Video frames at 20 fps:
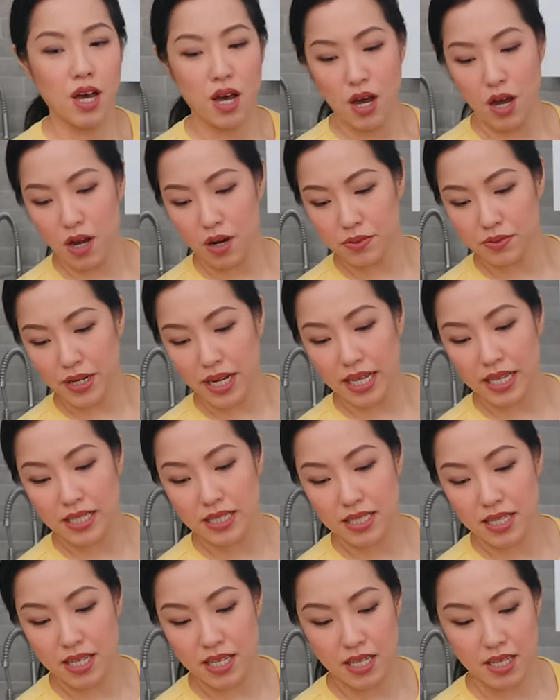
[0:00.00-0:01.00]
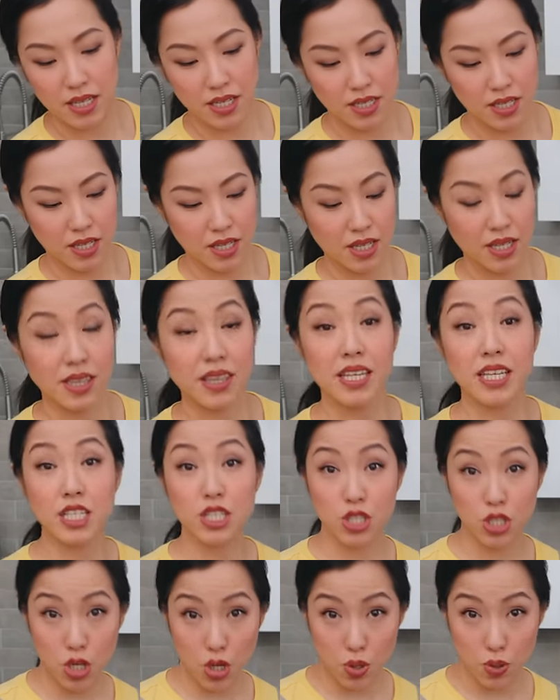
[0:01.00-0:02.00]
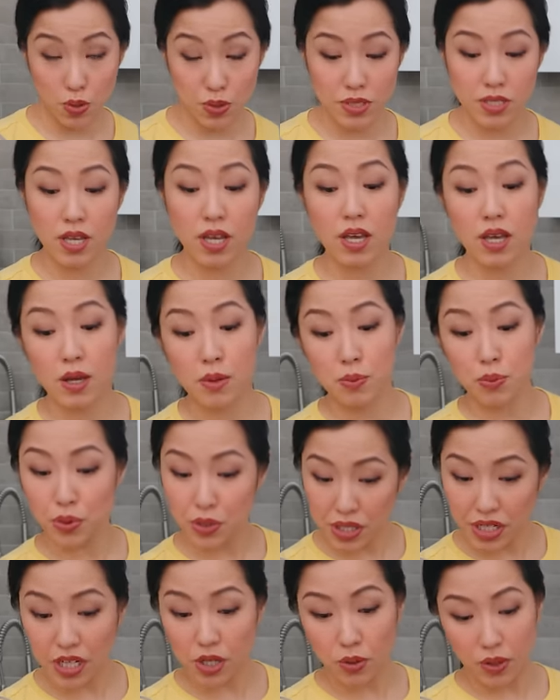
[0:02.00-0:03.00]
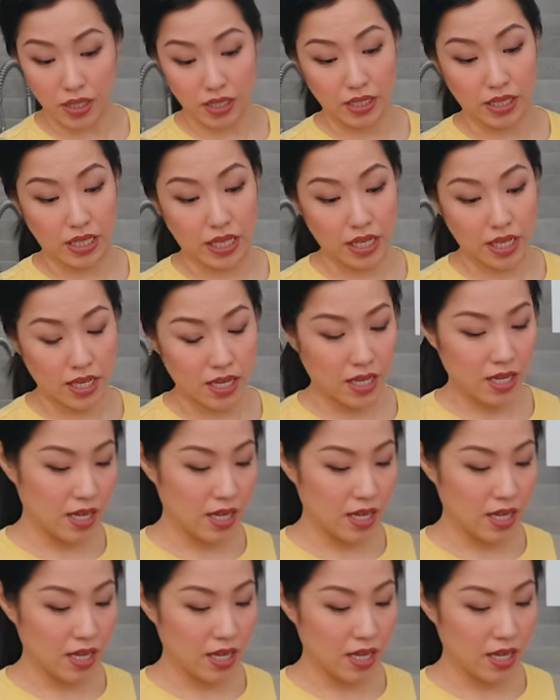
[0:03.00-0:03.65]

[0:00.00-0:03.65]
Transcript: All right. This goes pretty quickly.